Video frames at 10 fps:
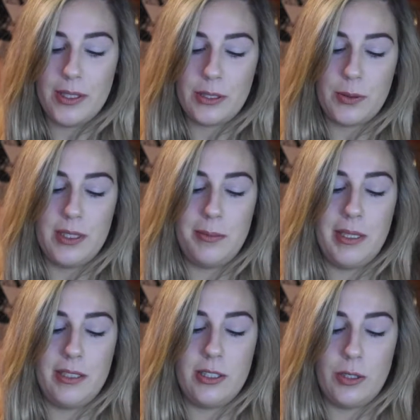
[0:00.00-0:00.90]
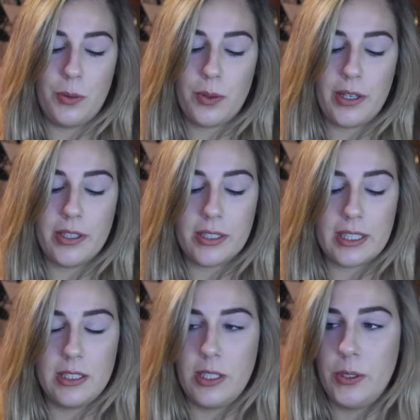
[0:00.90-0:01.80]
is going to be a tutorial
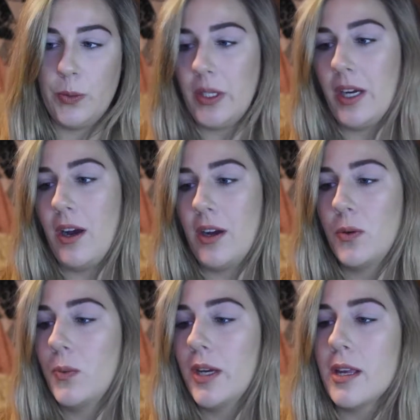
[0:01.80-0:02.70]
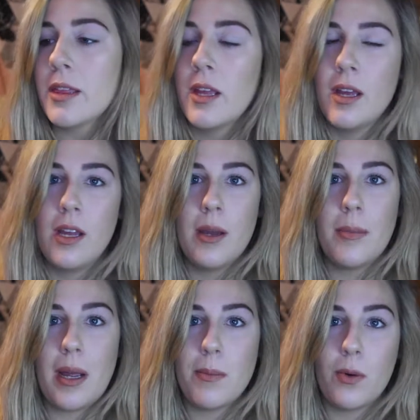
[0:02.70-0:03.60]
continuing on with
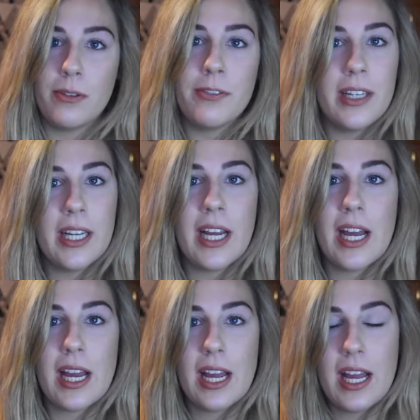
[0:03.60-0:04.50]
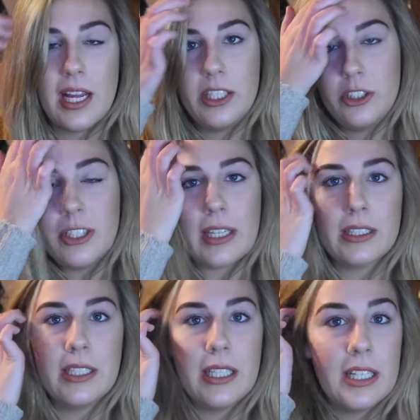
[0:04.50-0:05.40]
my Morphe and
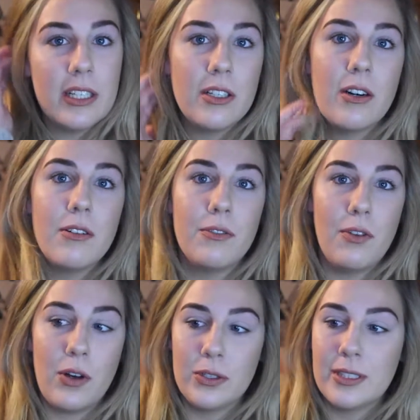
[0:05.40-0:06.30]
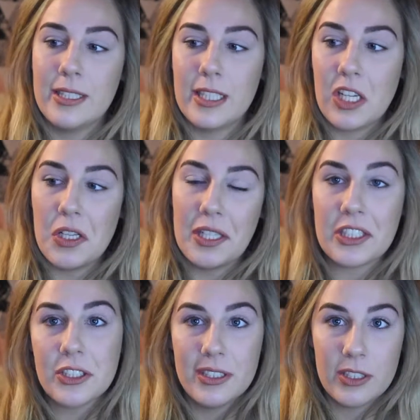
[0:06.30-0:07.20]
Jaclyn Hill Vault
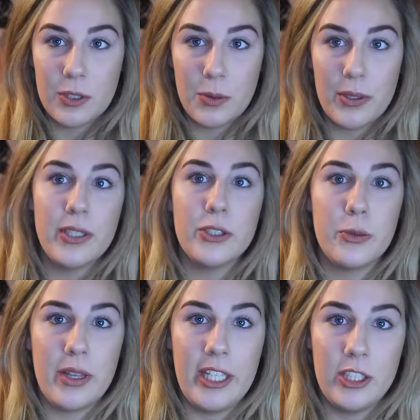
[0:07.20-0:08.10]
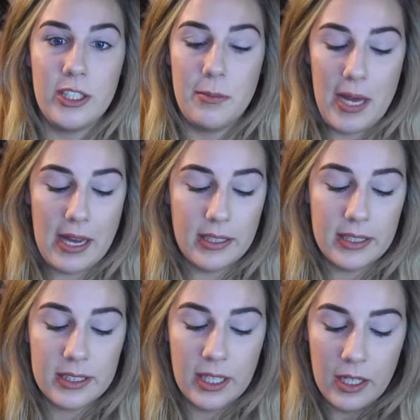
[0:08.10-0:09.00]
collection tutorials with each of the
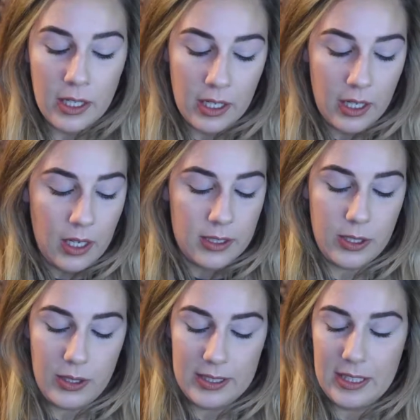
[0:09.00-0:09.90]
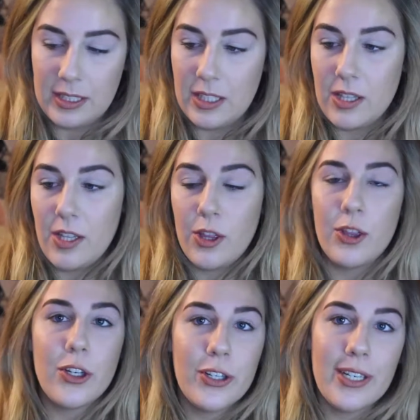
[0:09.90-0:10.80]
palettes. So this is the
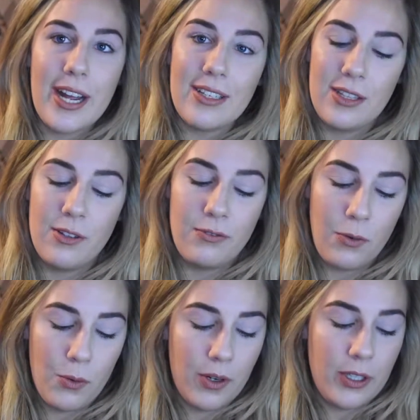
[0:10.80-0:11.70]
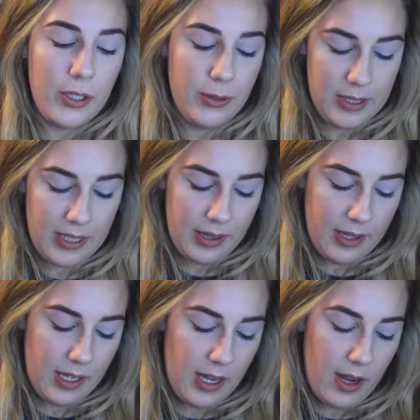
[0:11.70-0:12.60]
third out of the four using
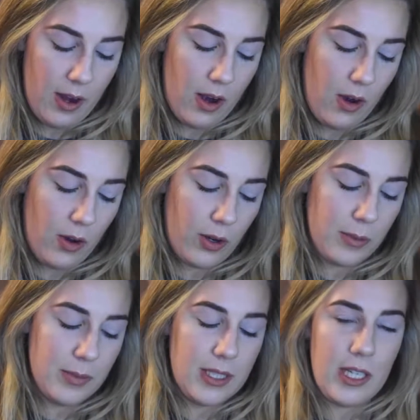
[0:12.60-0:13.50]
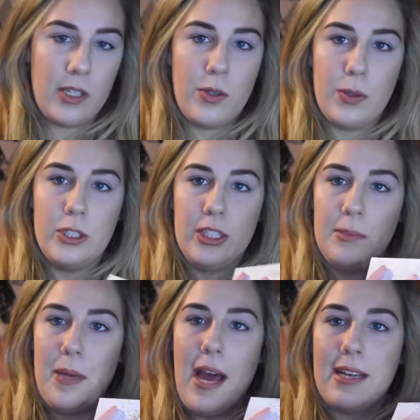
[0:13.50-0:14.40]
the Armed and Gorgeous
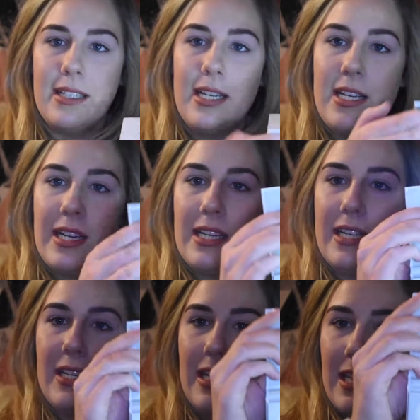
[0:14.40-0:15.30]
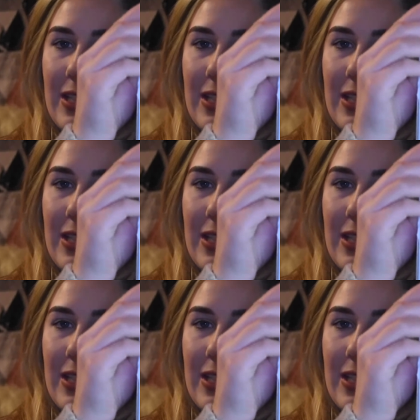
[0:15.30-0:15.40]
palette, and it